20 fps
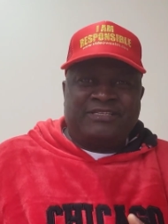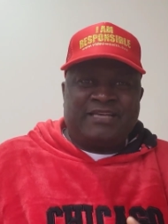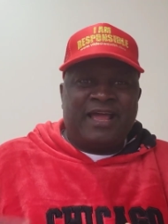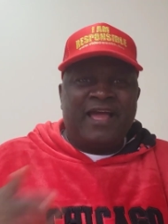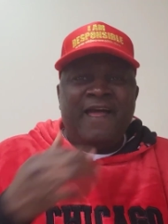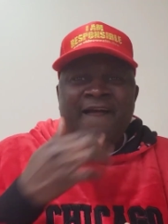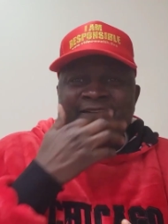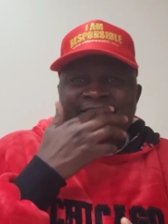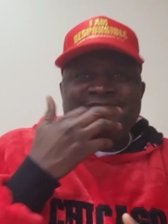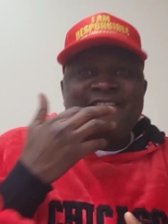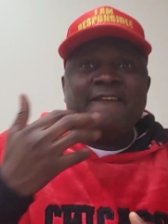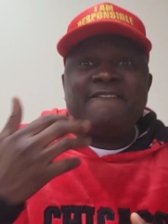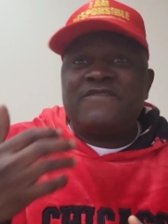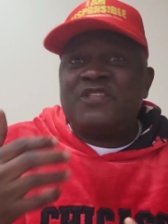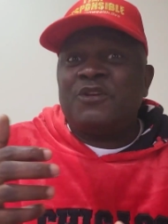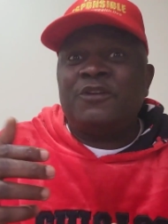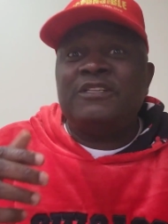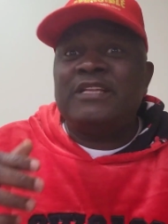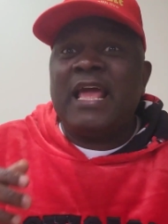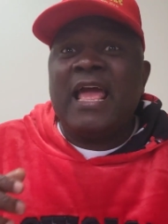
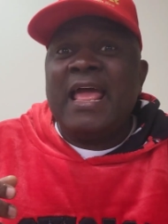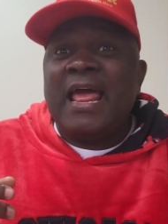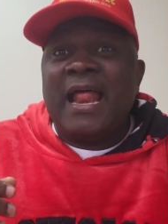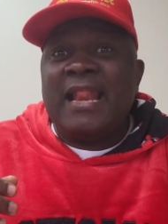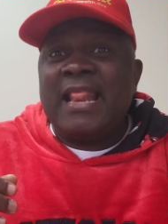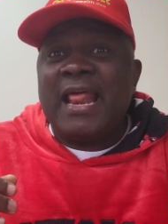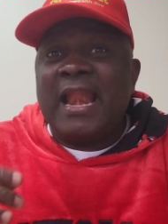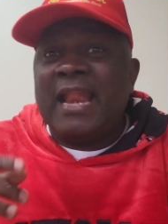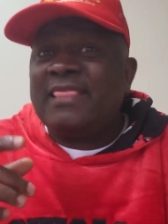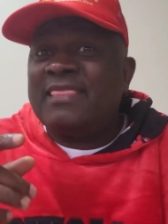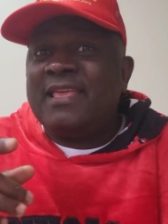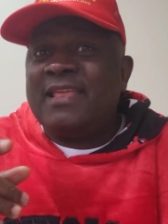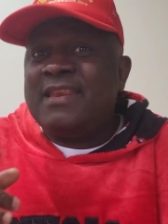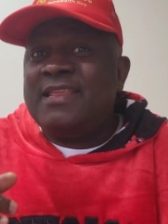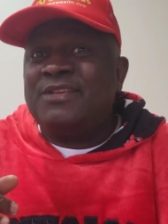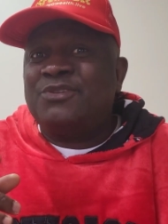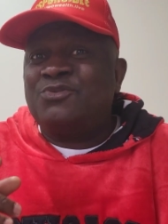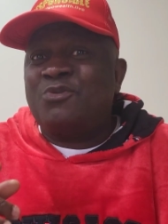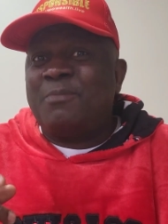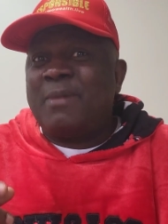And I think
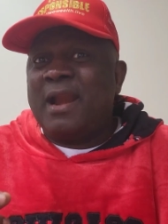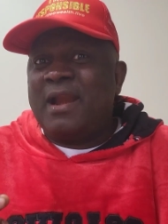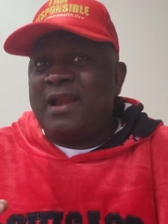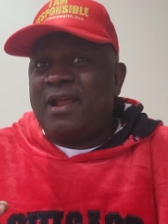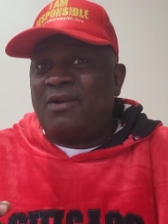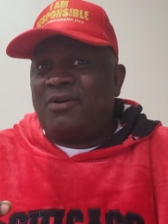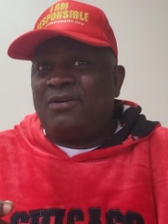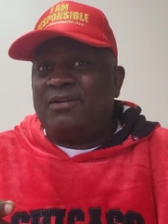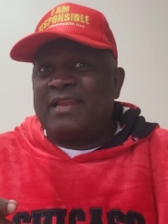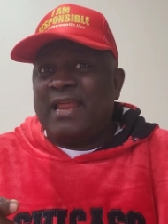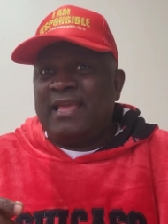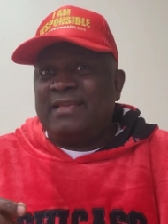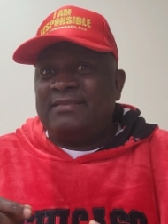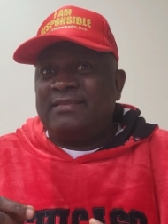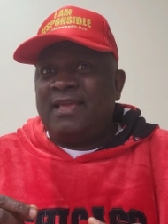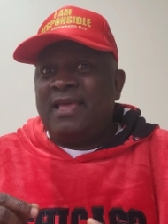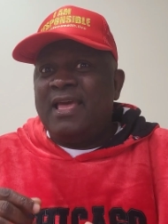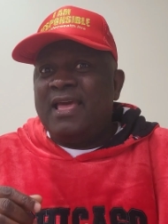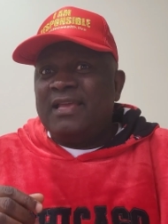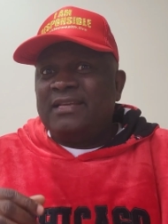this woman recognized it.